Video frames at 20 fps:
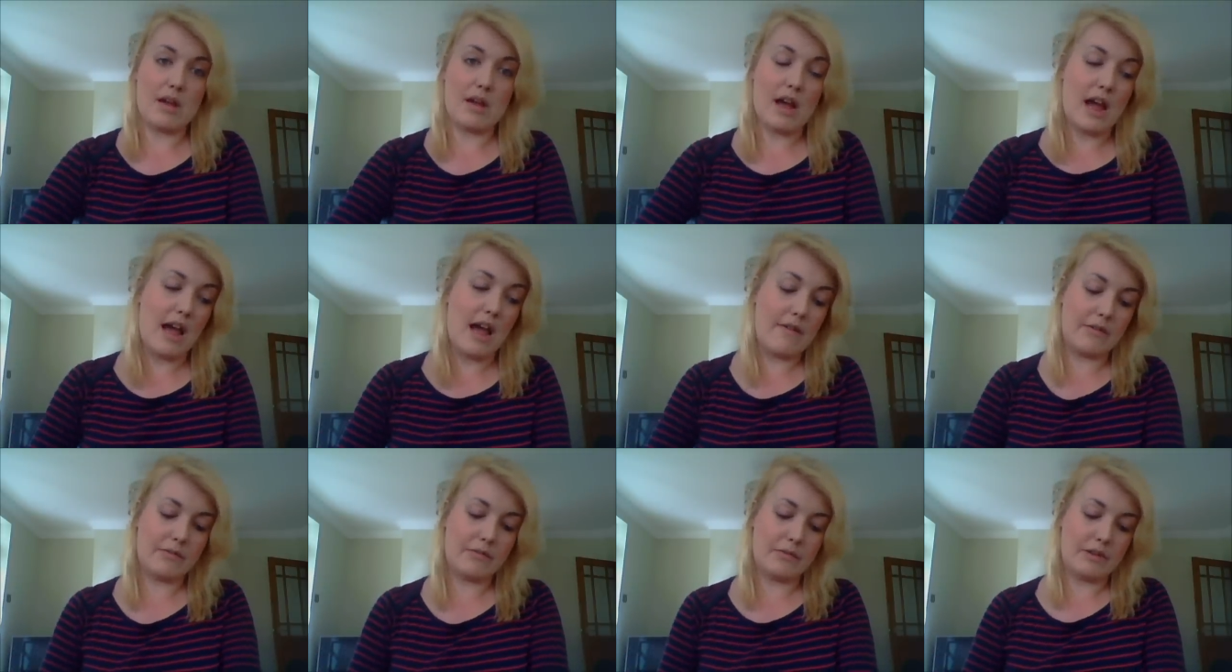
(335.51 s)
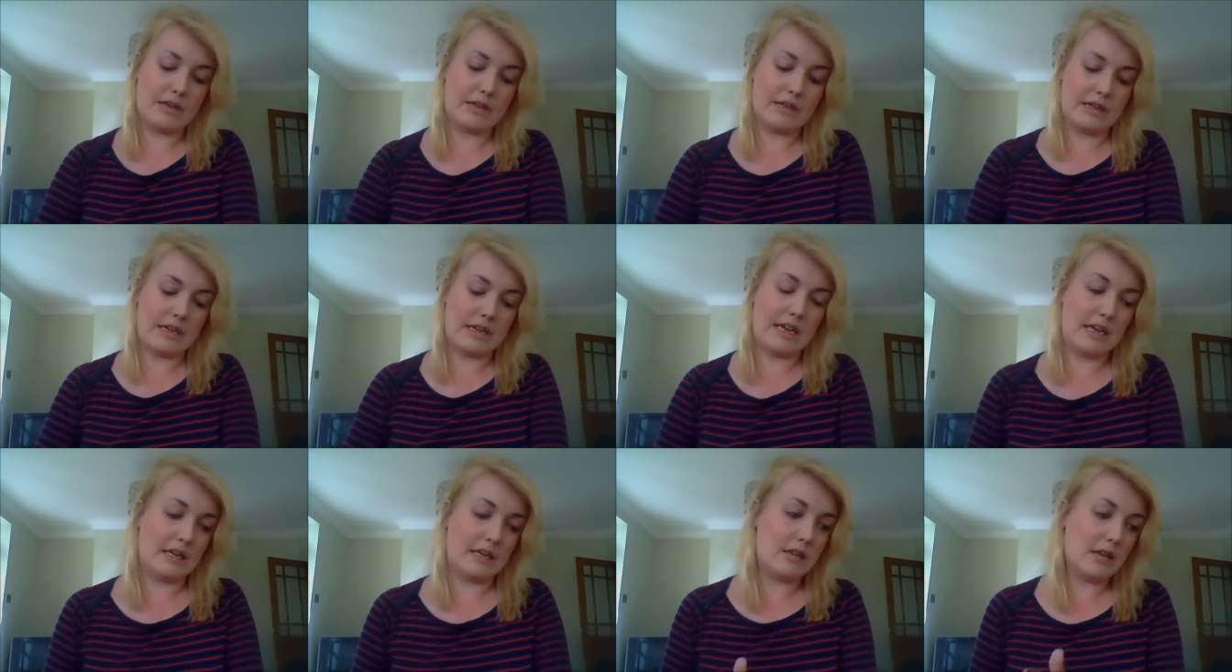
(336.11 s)
I haven't
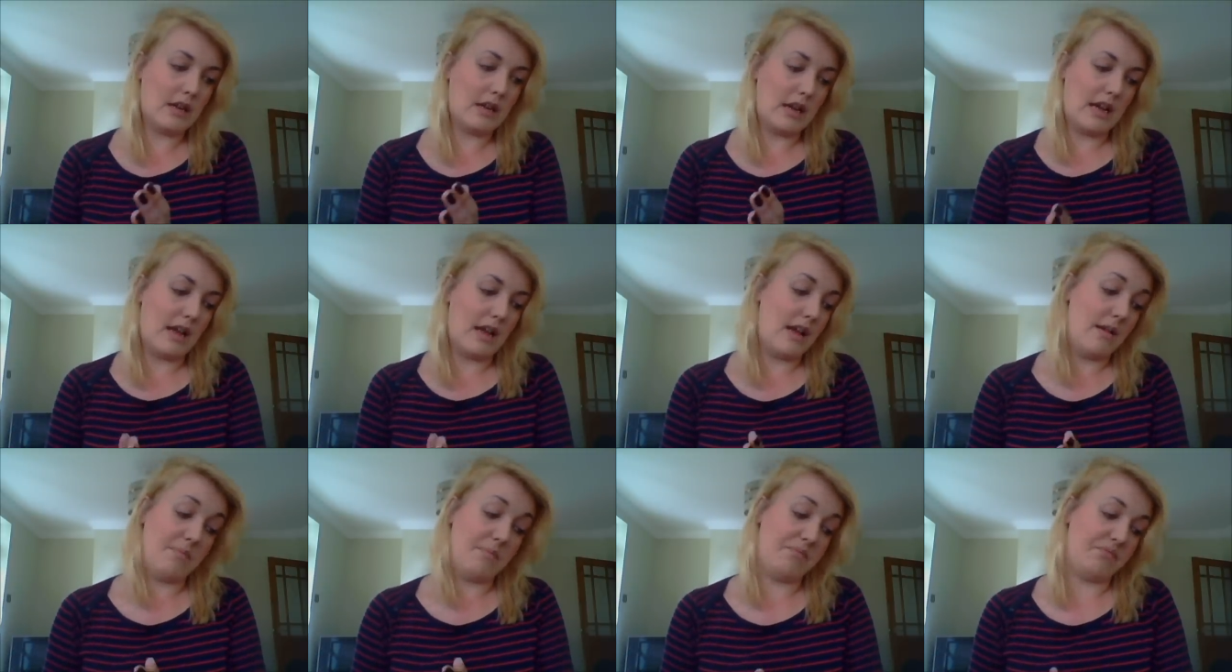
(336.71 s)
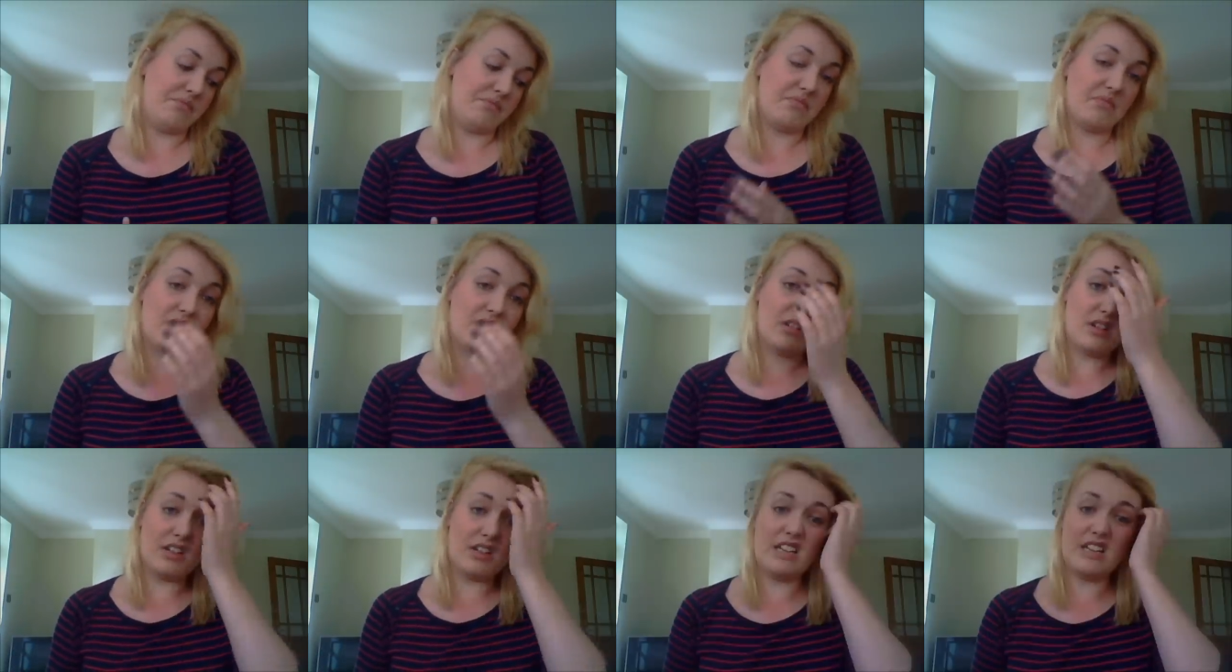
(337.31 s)
need um
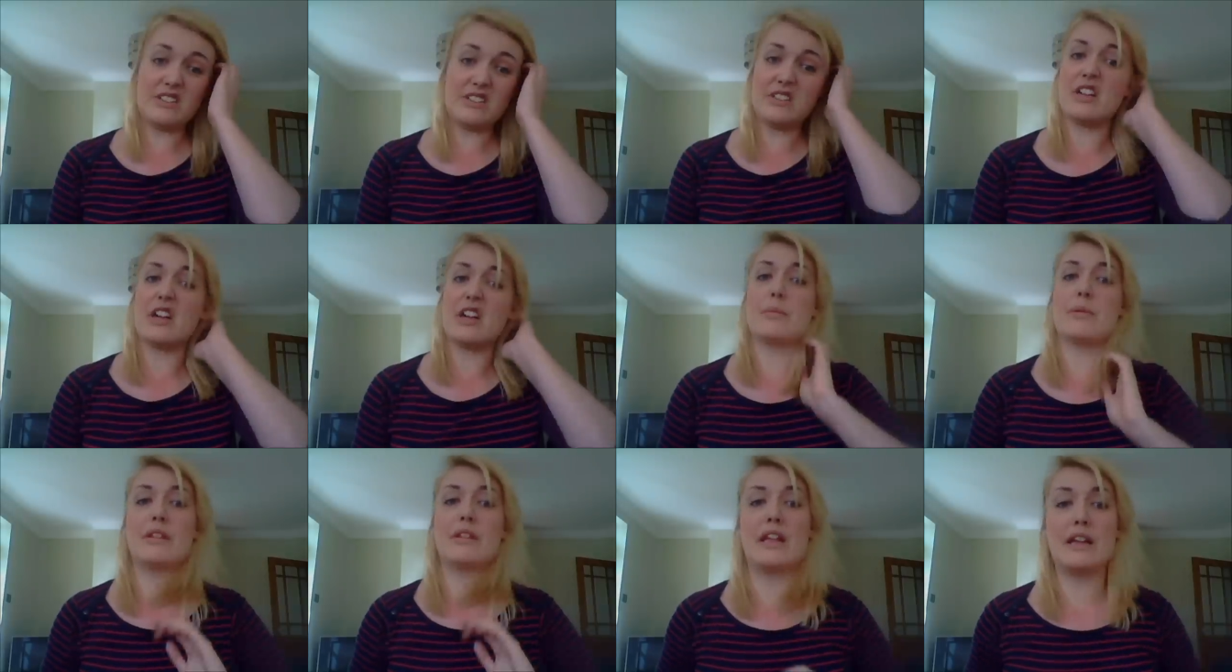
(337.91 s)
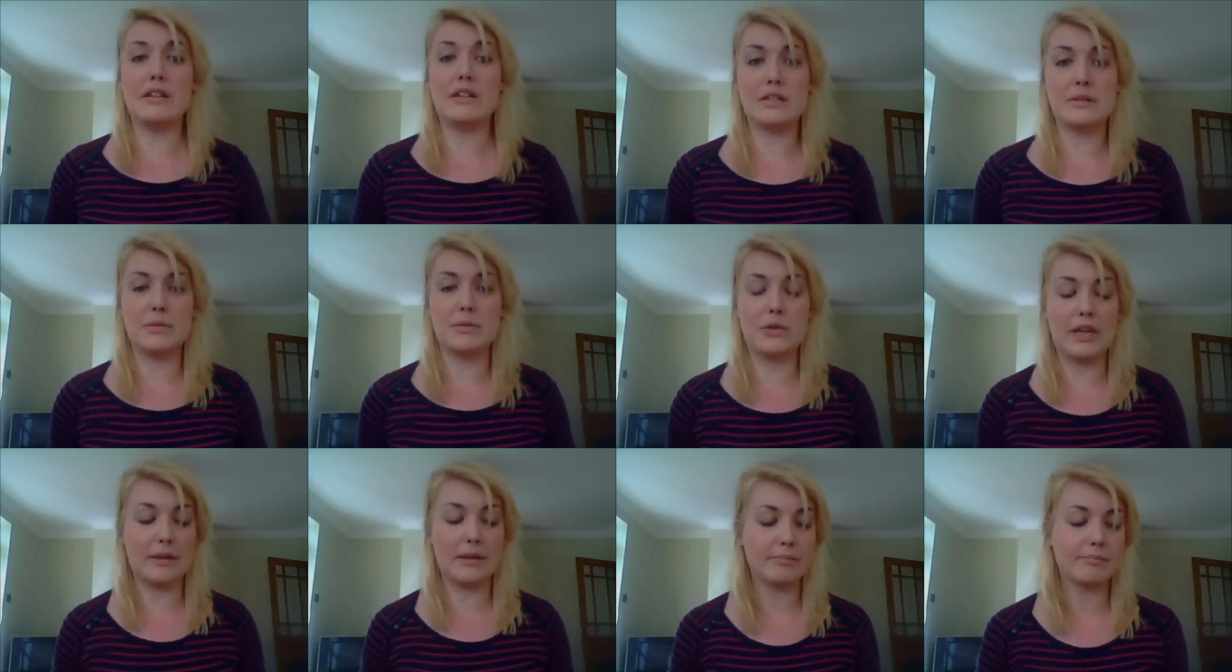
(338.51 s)
I literally opened that this
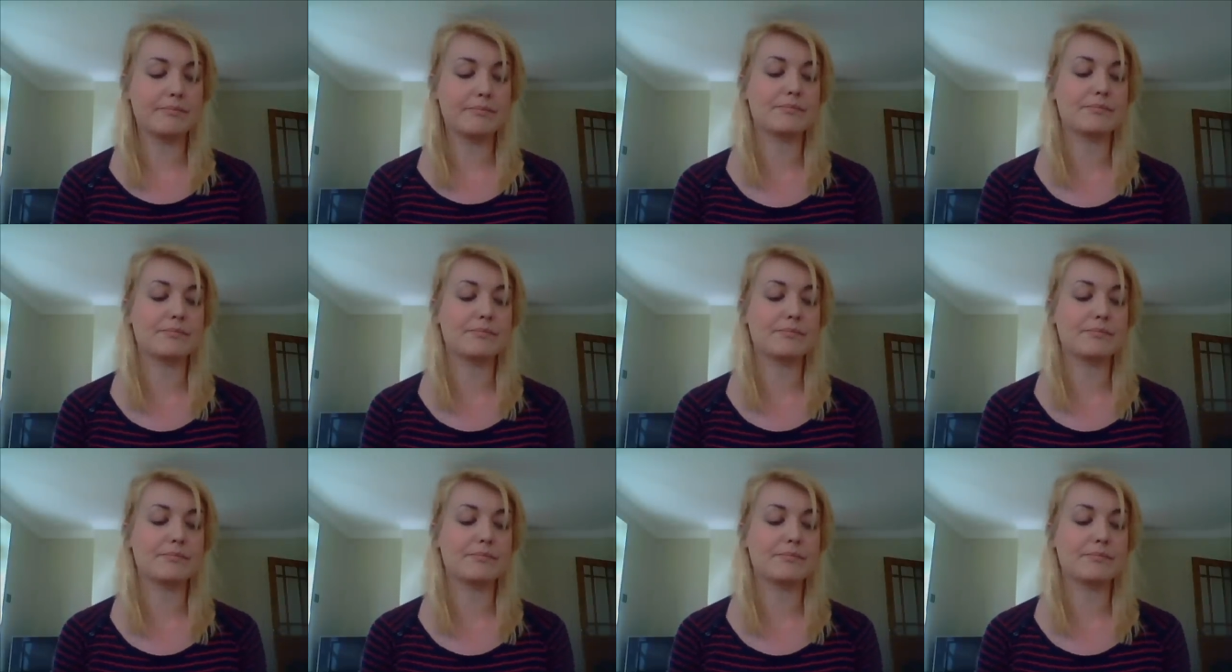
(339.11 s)
morning.